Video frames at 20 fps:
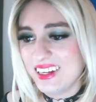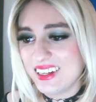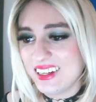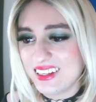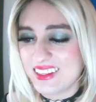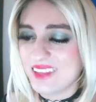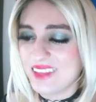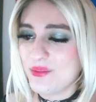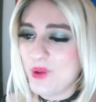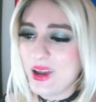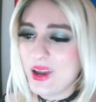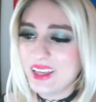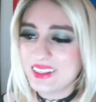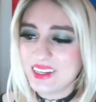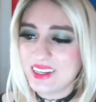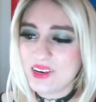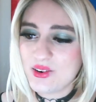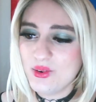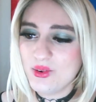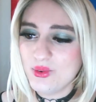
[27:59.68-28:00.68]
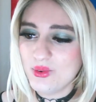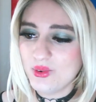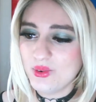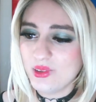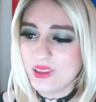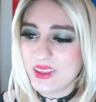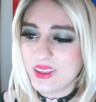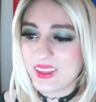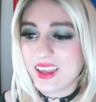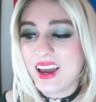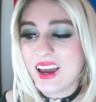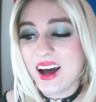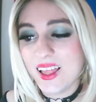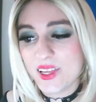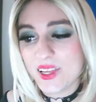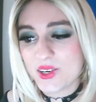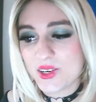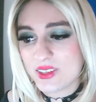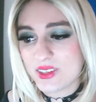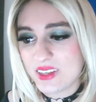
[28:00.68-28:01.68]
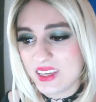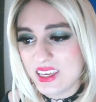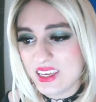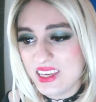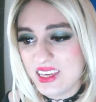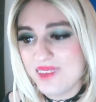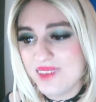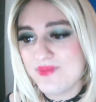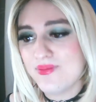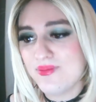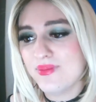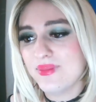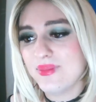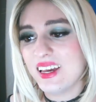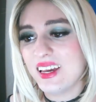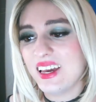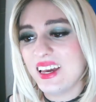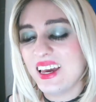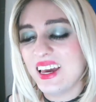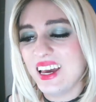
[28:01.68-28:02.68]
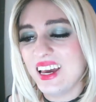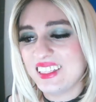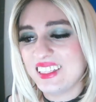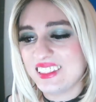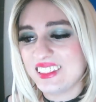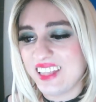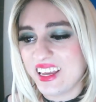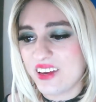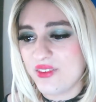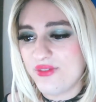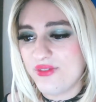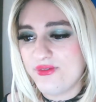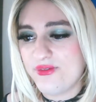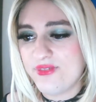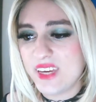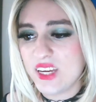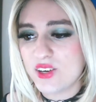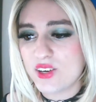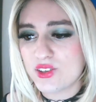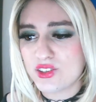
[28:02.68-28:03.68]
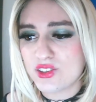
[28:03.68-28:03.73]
the wings are cool, the color scheme. It's like a fierce